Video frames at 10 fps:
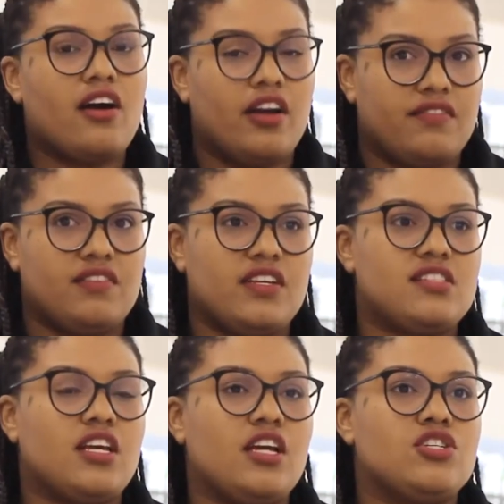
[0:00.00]
kind of
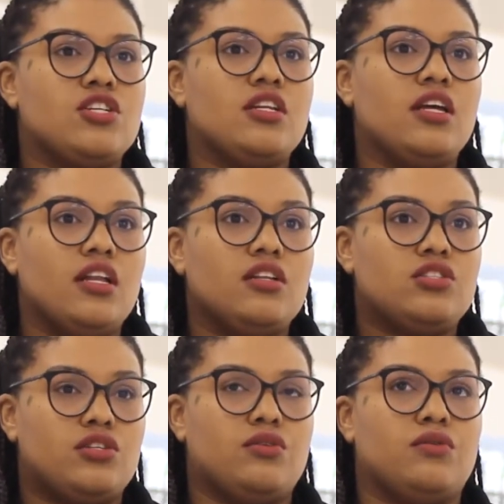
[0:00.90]
investigation
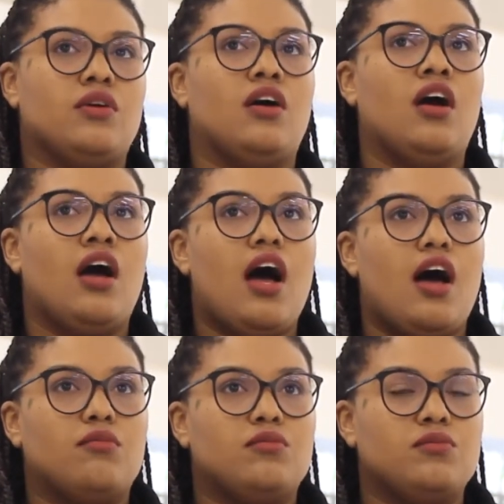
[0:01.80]
into
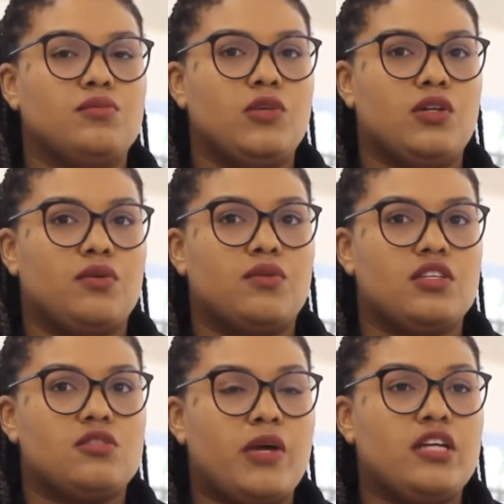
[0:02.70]

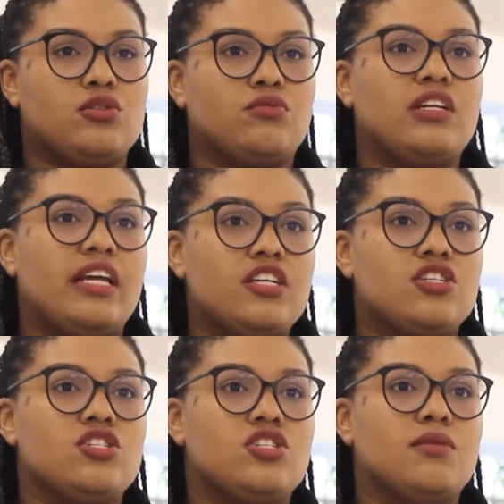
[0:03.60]
the spatial
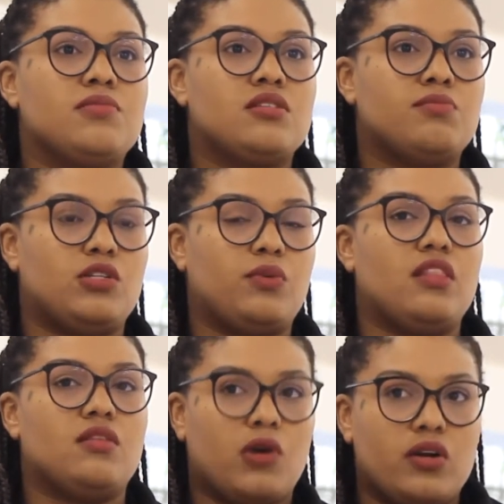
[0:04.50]
relationships
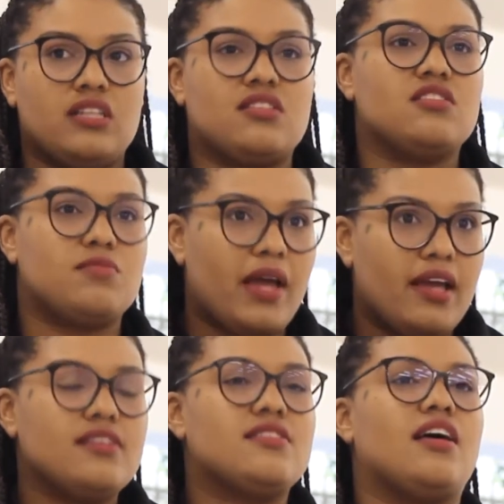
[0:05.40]
between the bodies in
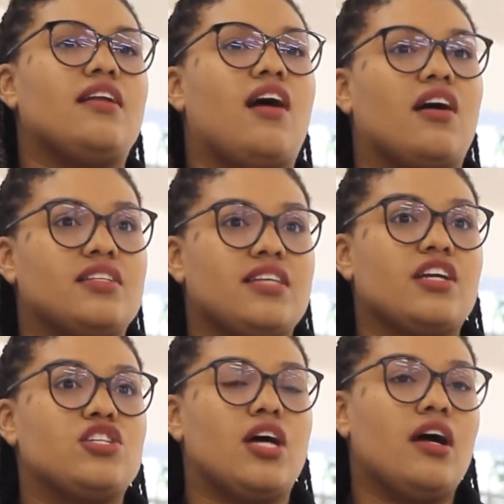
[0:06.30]
space and
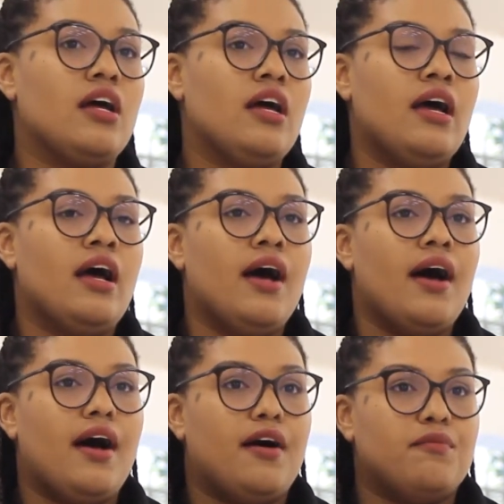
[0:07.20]
architecture.
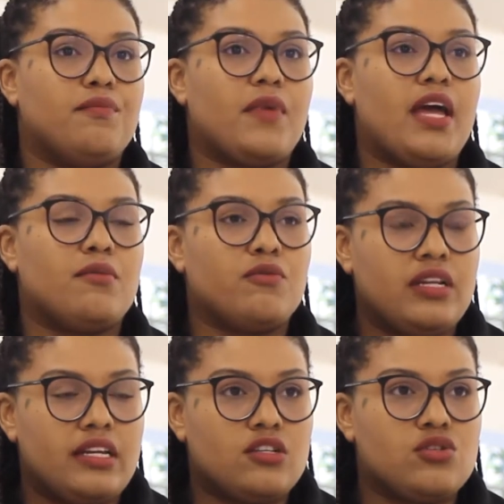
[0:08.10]
And I'm
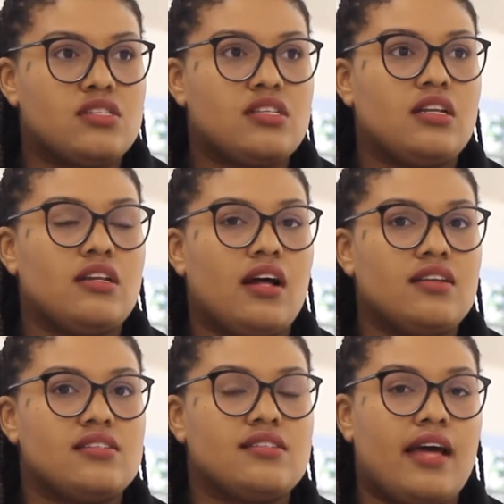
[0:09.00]
really interested in
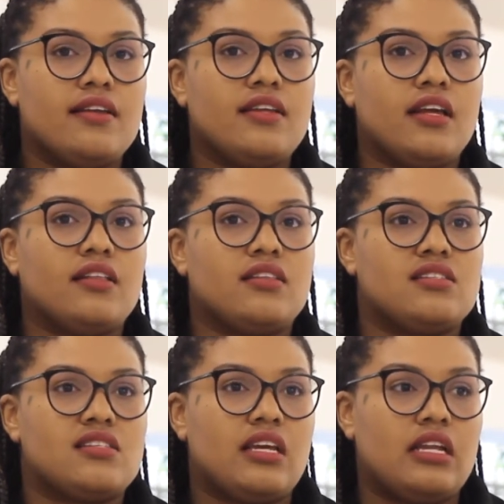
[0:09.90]
understanding the
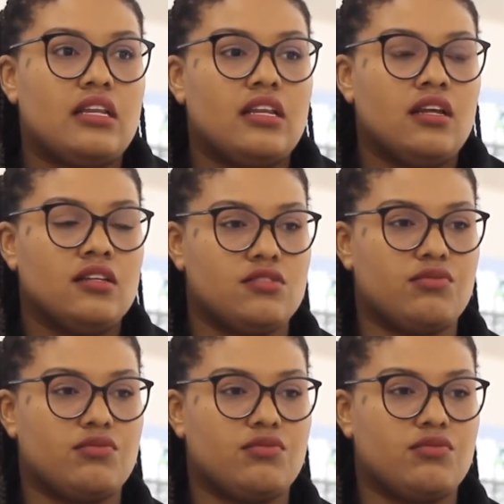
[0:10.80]
skin's